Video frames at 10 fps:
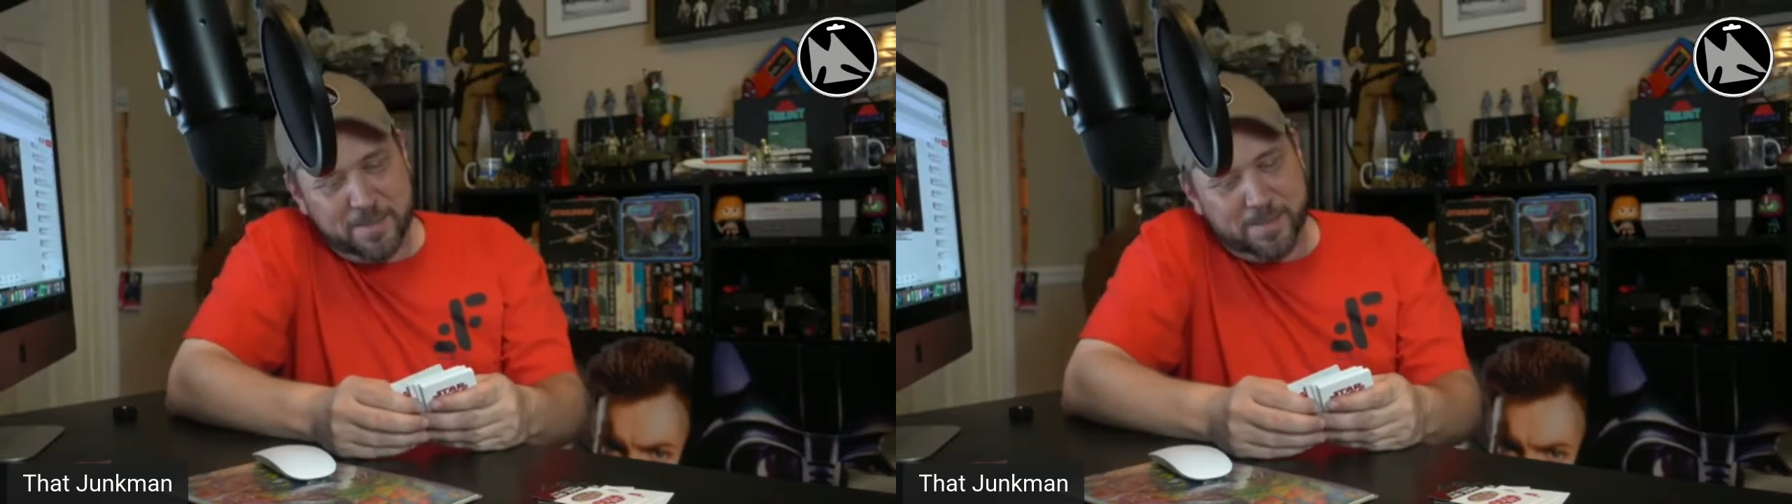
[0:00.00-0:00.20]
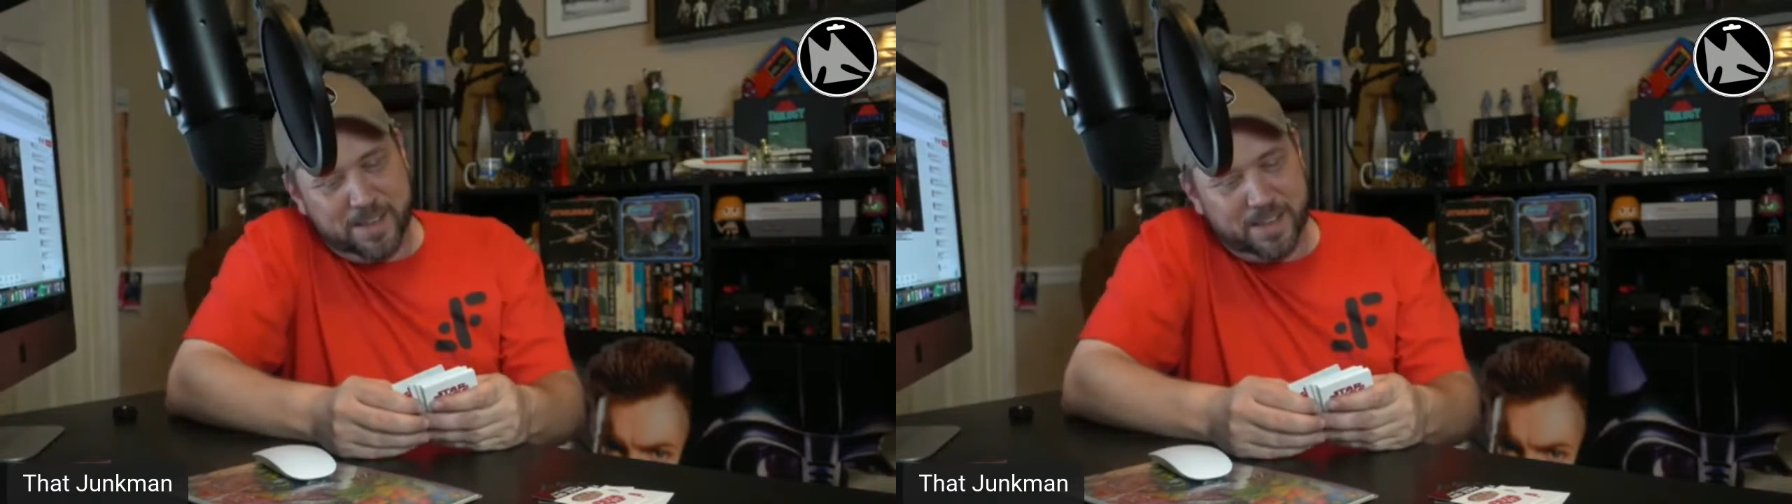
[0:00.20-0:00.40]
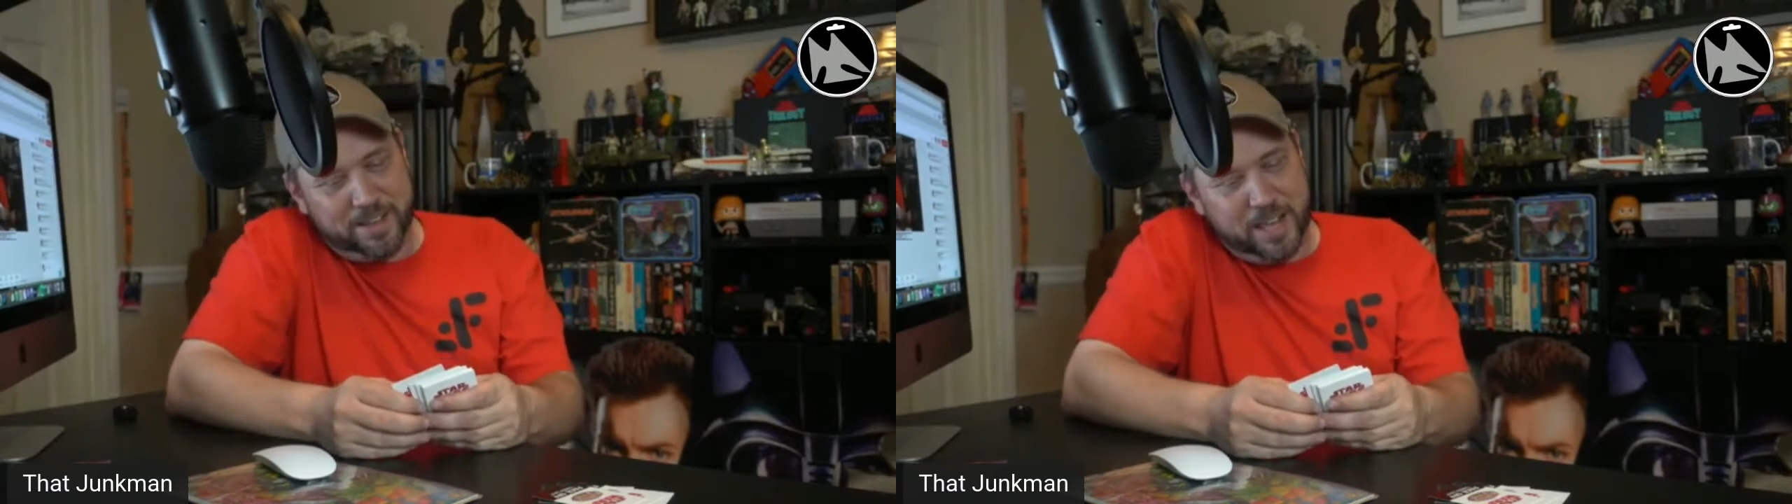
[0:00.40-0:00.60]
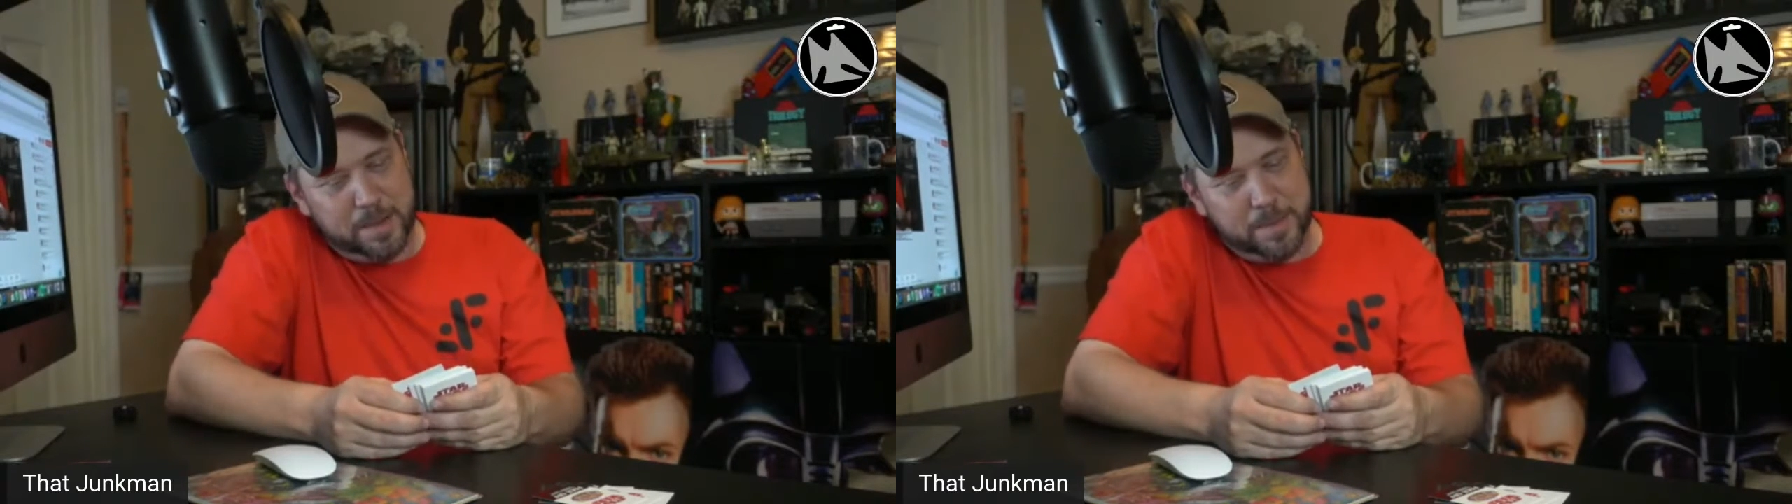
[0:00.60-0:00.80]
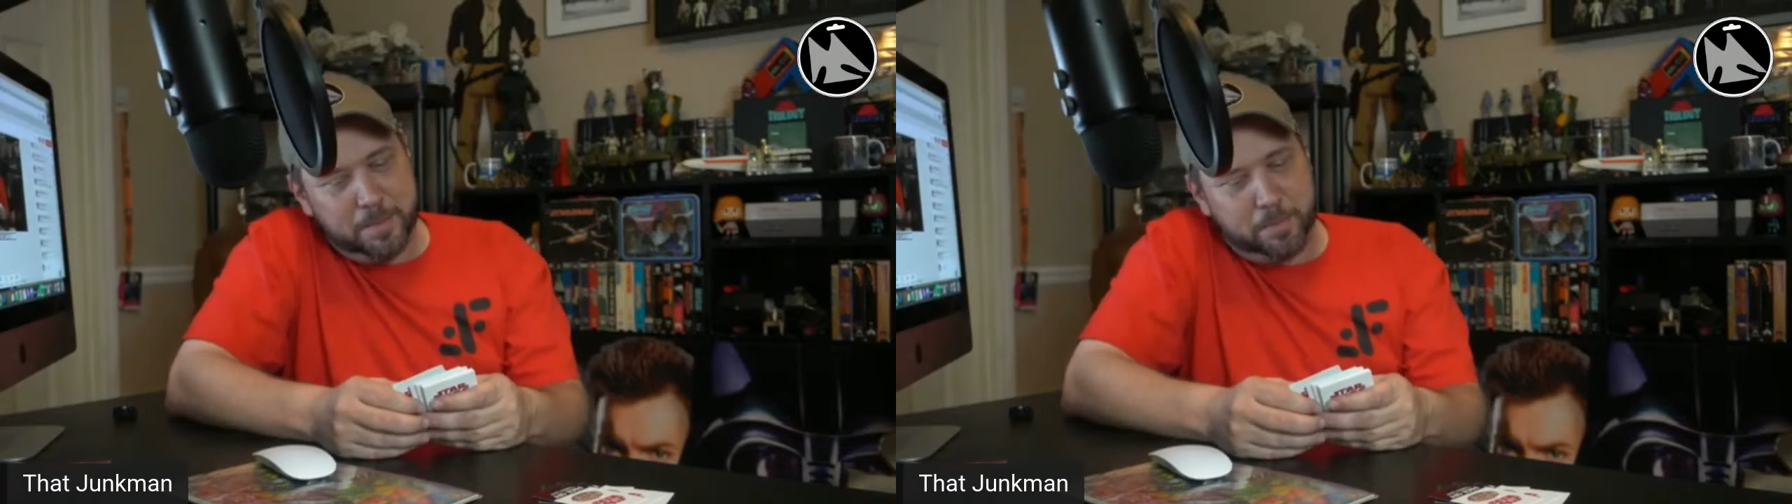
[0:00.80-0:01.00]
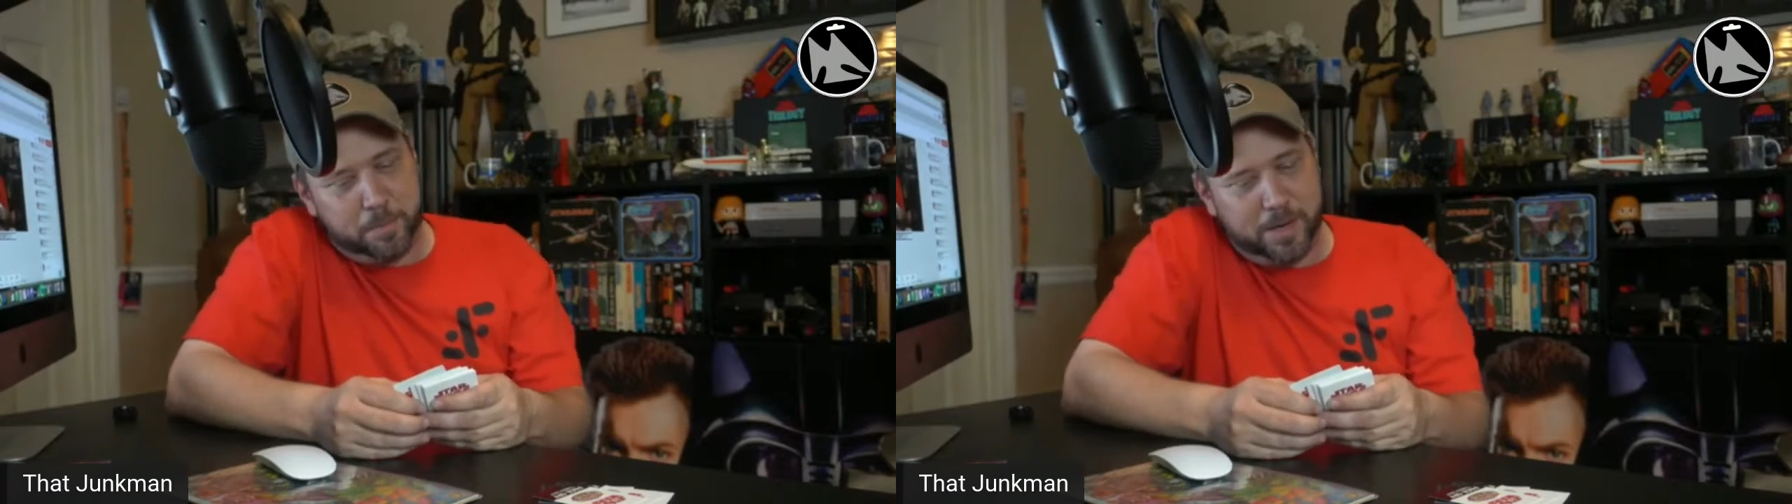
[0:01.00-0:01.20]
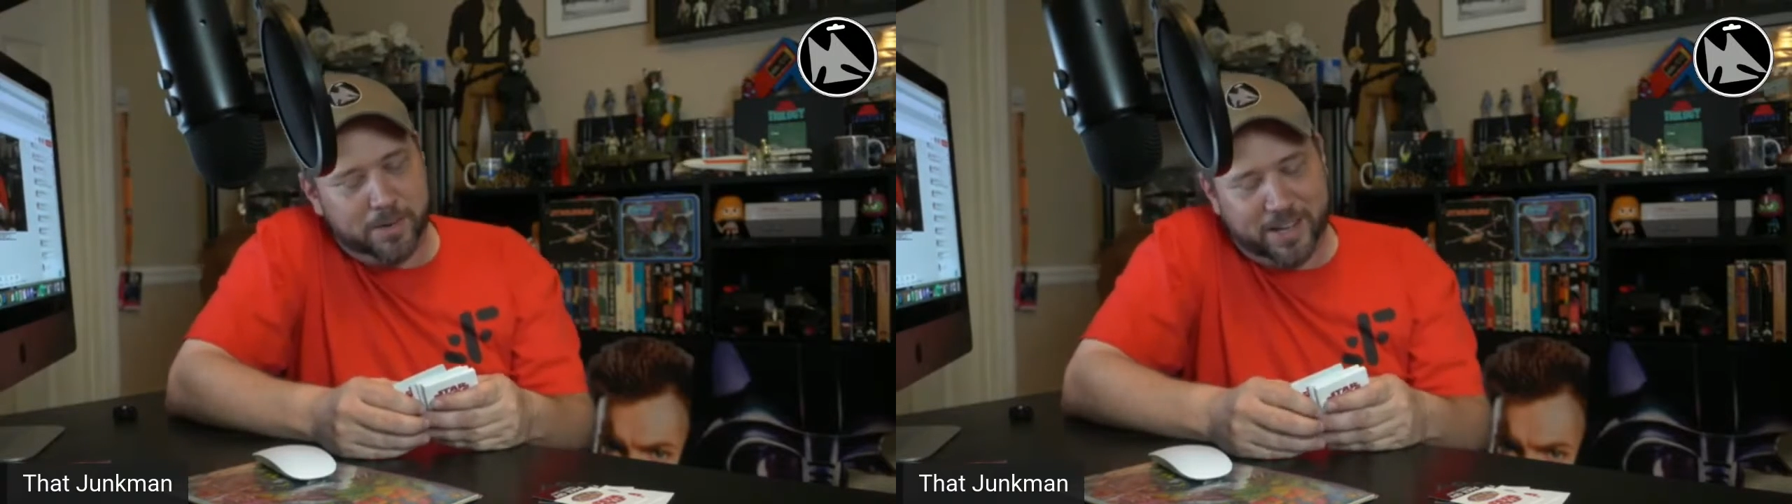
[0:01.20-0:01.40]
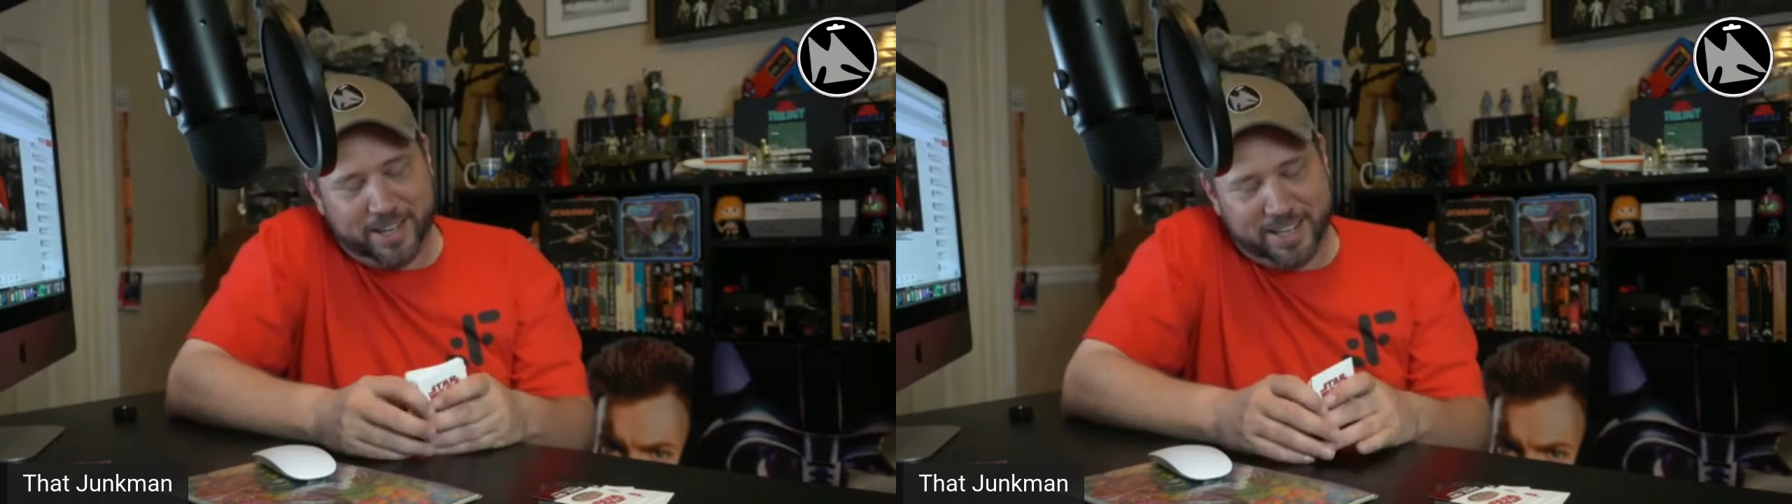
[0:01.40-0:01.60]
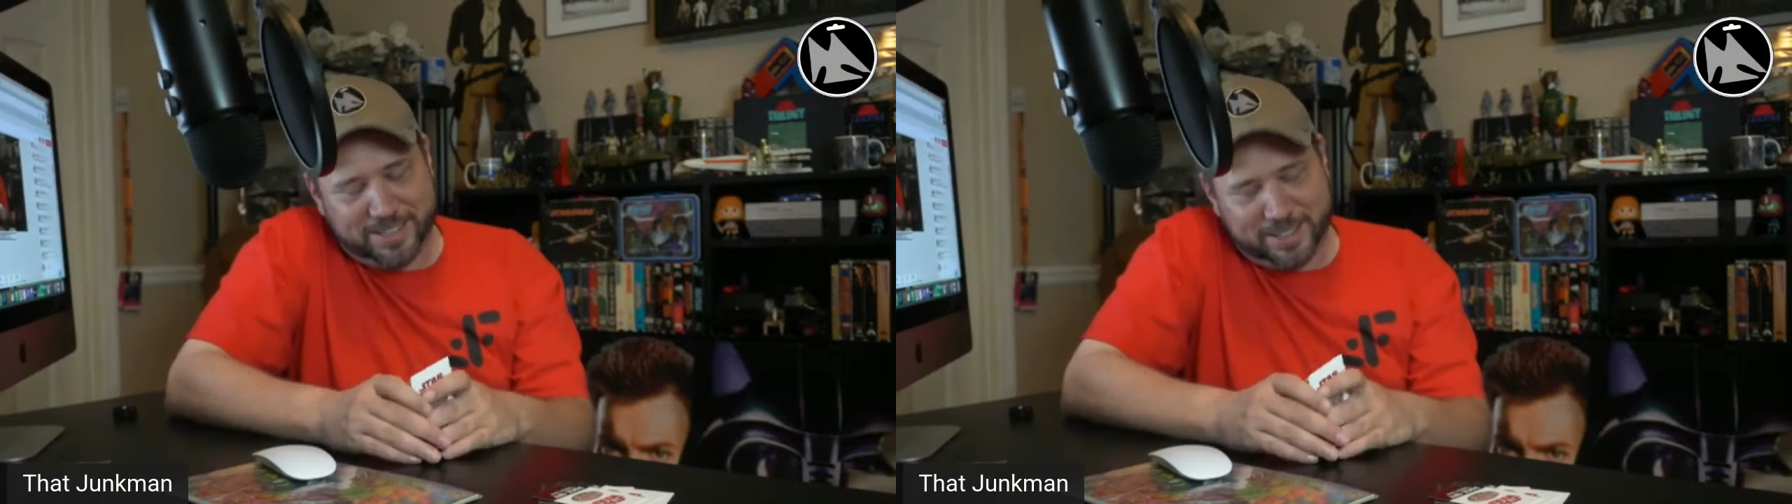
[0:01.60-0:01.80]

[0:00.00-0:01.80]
I can't